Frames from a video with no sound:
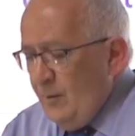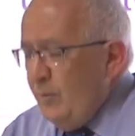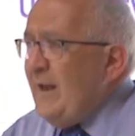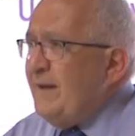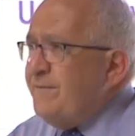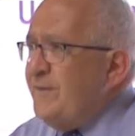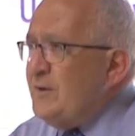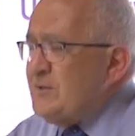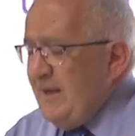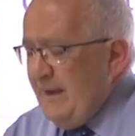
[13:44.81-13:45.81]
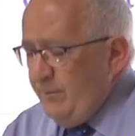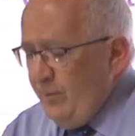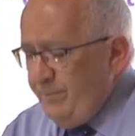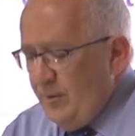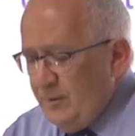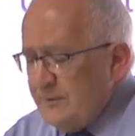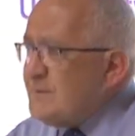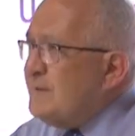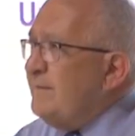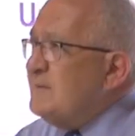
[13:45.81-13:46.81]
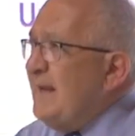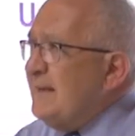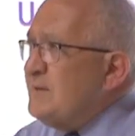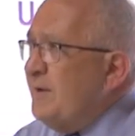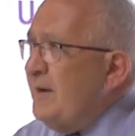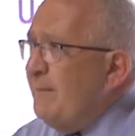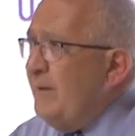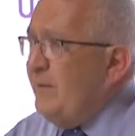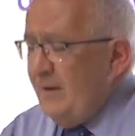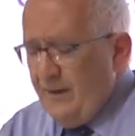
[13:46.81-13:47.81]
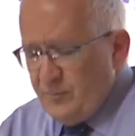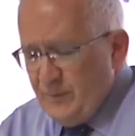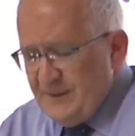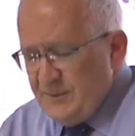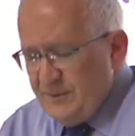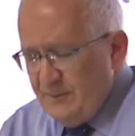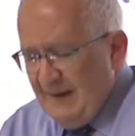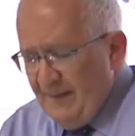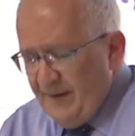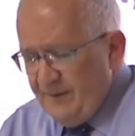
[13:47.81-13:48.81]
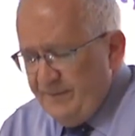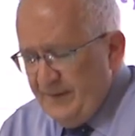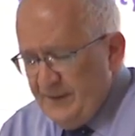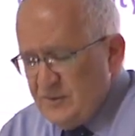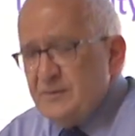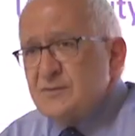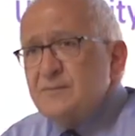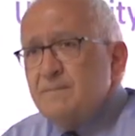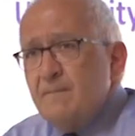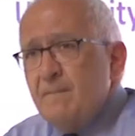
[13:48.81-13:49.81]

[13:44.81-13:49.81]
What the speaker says: We had first-hand reports of attacks on a number of 22 other villages.